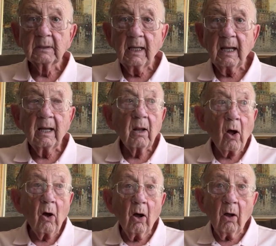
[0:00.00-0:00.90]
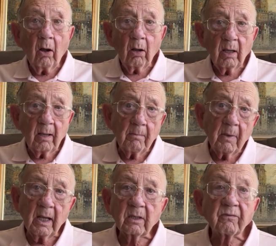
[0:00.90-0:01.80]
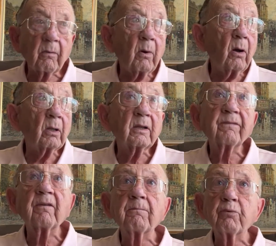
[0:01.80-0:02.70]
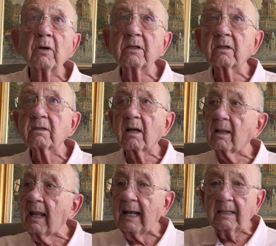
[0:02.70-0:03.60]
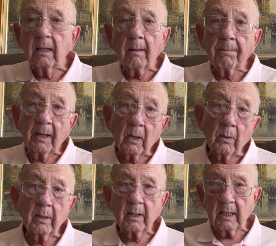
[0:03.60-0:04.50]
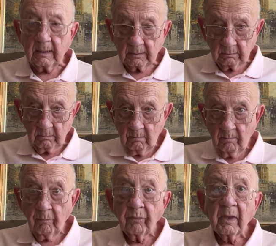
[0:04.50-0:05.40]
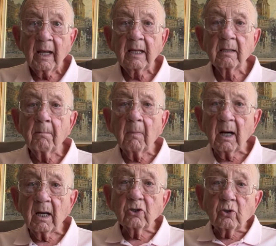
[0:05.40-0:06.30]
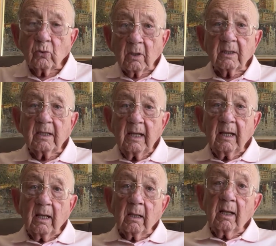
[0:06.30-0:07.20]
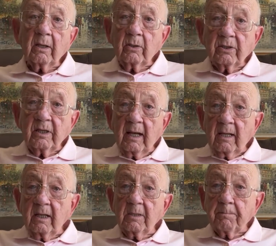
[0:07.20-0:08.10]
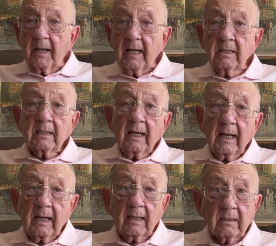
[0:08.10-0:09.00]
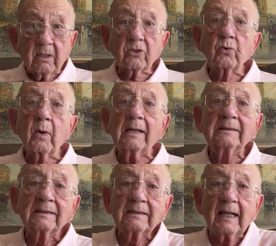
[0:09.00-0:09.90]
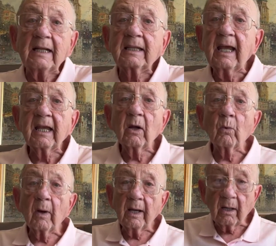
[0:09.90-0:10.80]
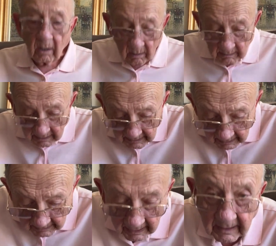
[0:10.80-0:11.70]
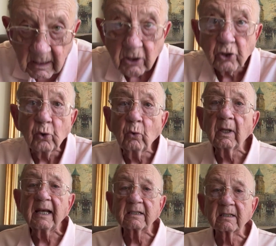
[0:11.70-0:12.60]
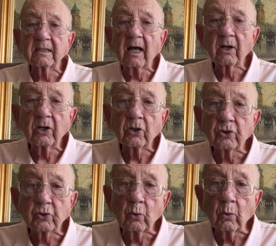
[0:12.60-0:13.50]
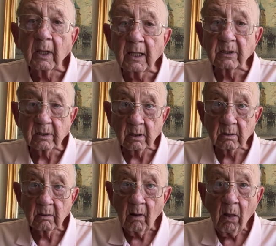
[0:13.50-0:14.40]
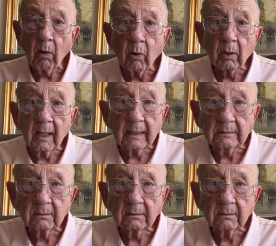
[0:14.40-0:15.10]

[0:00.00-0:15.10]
And all inmates from all different prisons are lined up here and there. And the marshals are taking, like you see on these pants, I got this string, they take it right off. They take the shoelaces out of your shoelaces, okay?